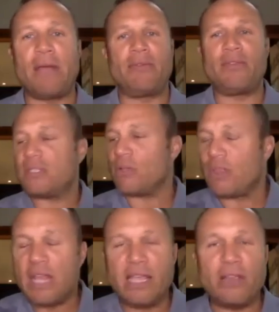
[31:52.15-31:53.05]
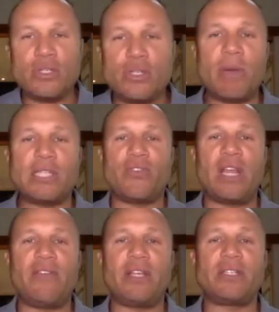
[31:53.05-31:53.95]
So thank you so much for
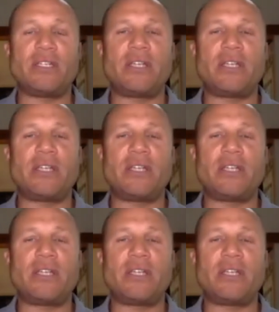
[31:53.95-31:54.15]
giving us your